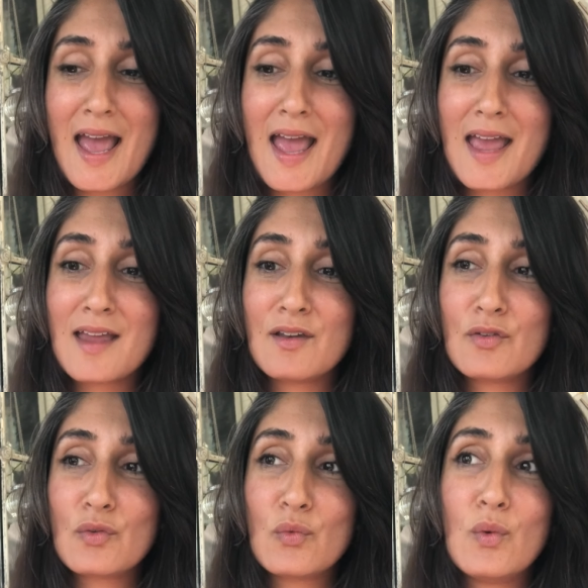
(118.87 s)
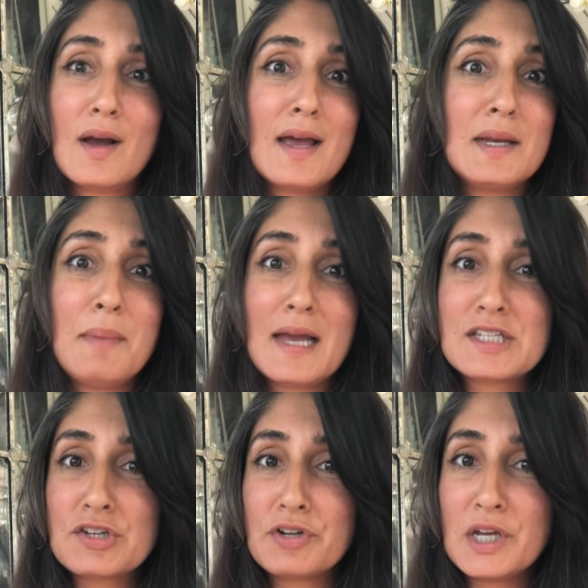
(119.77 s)
and what kind of
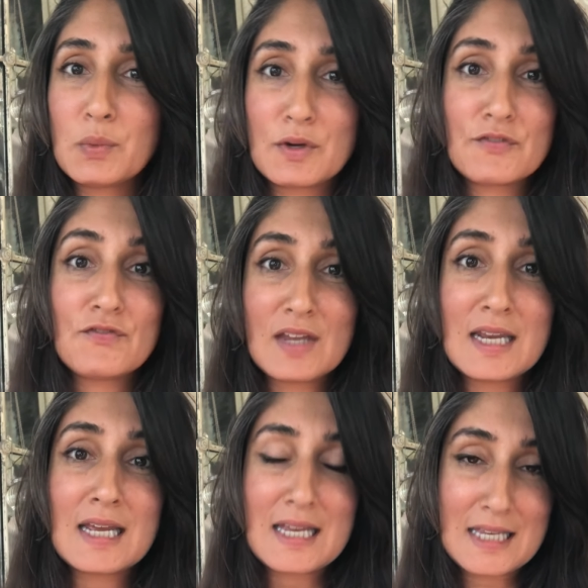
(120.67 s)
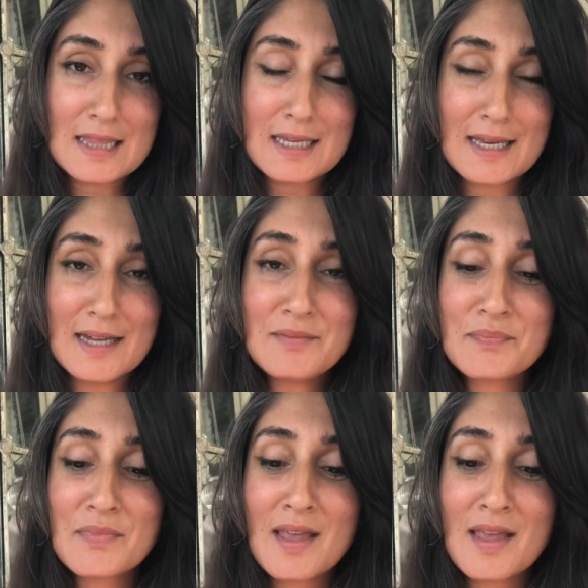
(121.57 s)
bacteria we're feeding in the gut.